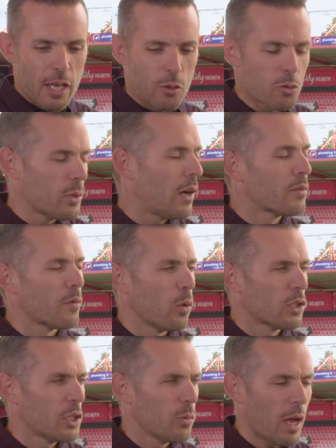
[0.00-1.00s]
Daniels will have to
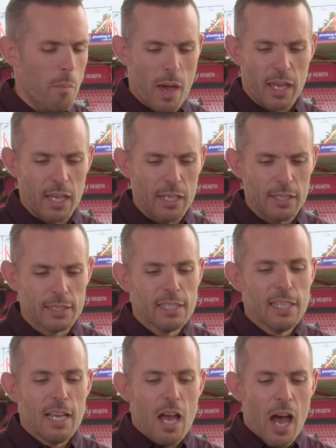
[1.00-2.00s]
force his way back in.
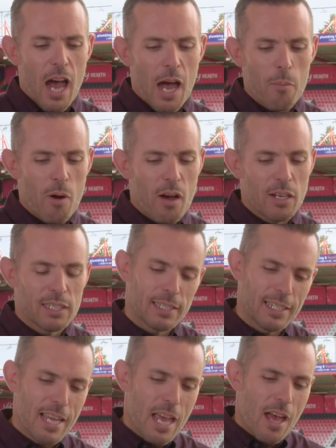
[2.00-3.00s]
Um,
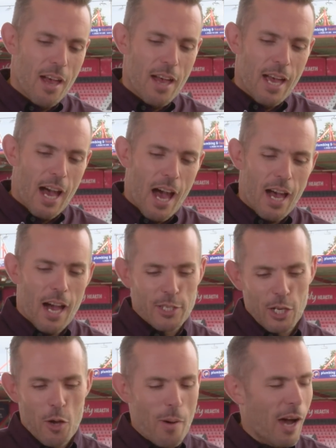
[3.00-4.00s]
I
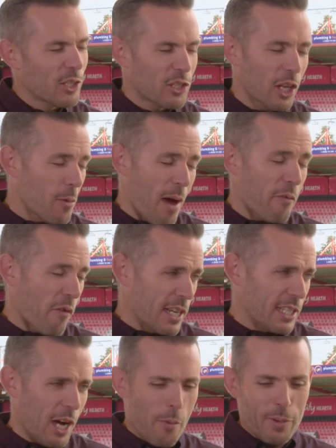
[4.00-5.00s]
don't know, but I just don't know about
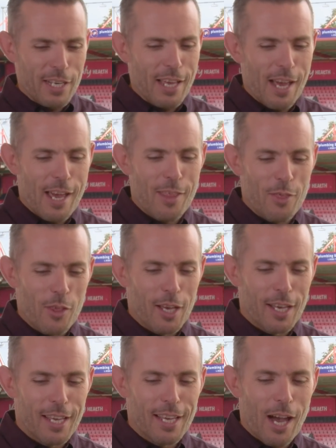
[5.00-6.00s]
Fraser. I mean, uh,
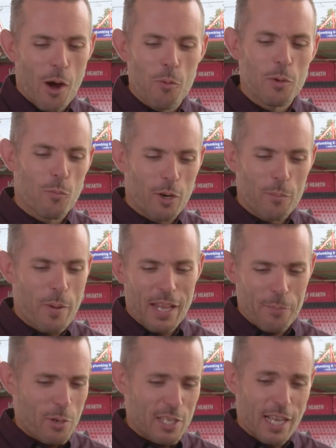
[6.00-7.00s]
the I wouldn't want to
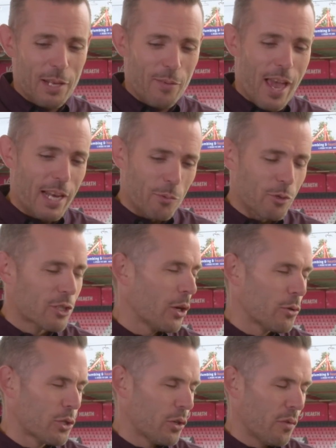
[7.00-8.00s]
pin it because Eddie Eddie was
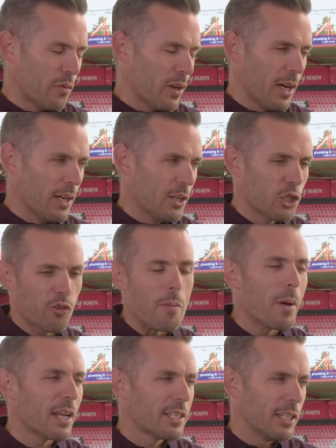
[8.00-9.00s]
so sort of uh,
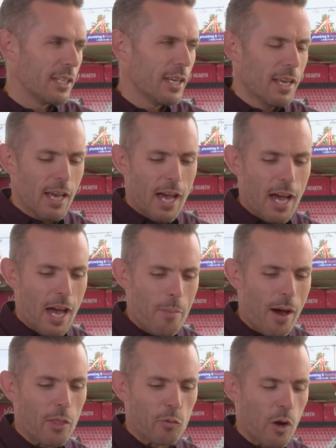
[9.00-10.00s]
straight battered uh,
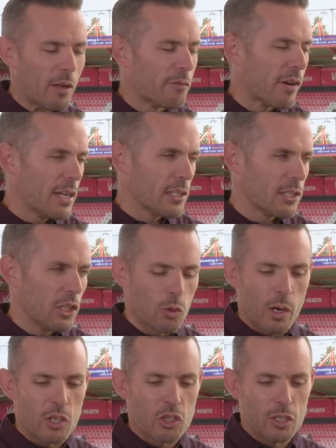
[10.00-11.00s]
about the Ryan Fraser
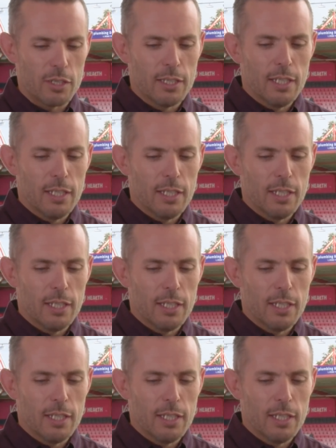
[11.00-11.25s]
situation.